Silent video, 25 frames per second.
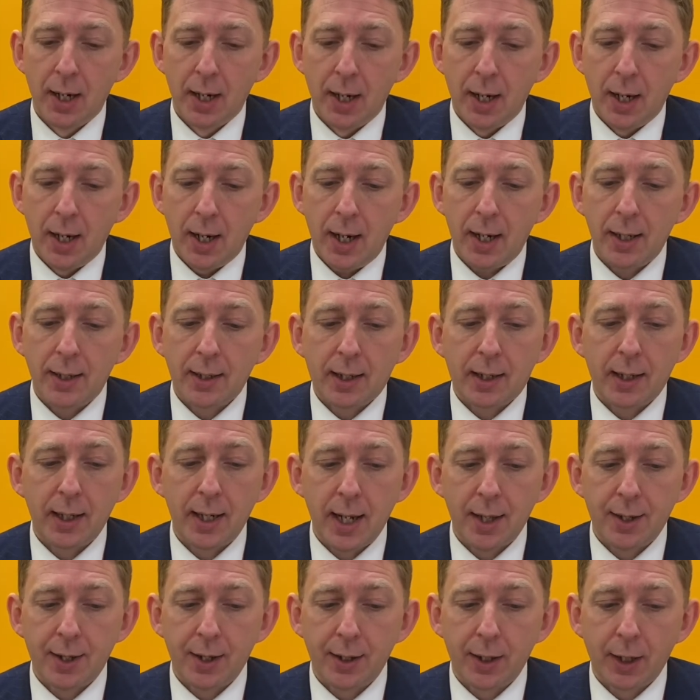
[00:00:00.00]
It's clear
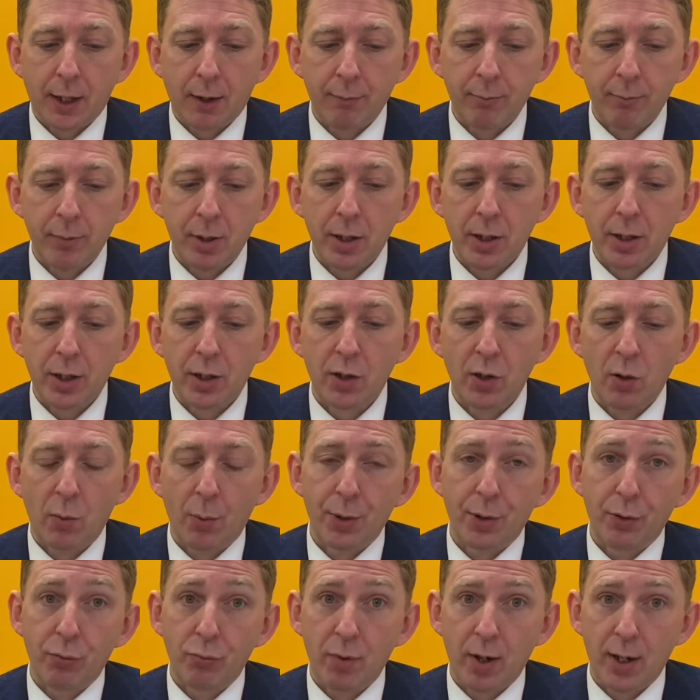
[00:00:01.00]
that the government does not want to
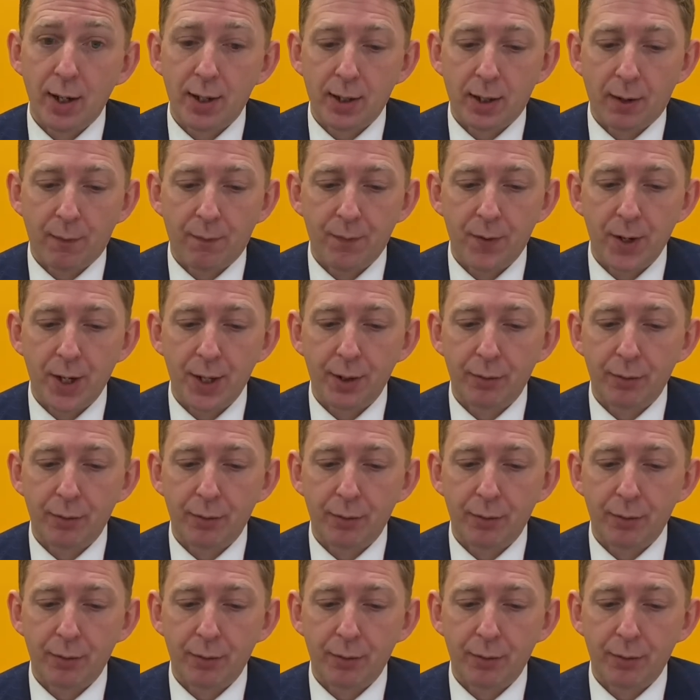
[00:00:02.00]
risk a further